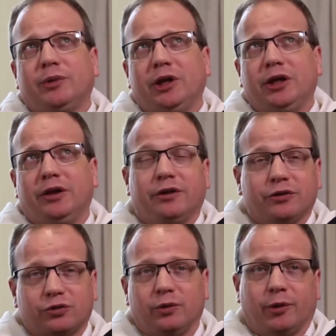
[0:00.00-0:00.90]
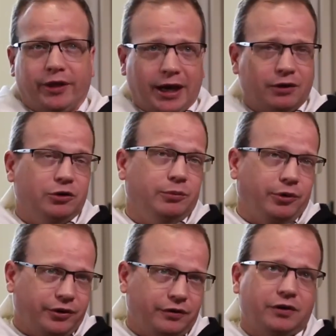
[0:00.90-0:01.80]
be in this room or
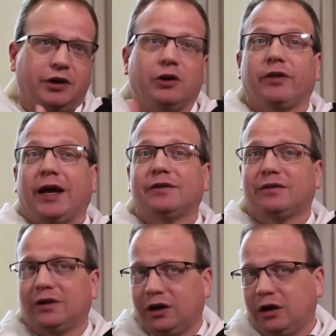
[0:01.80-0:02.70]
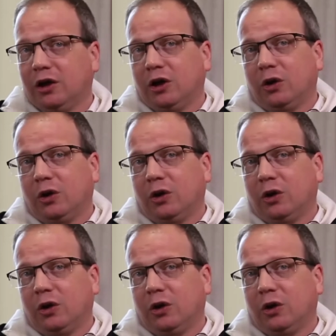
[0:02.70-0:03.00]
this city or that city,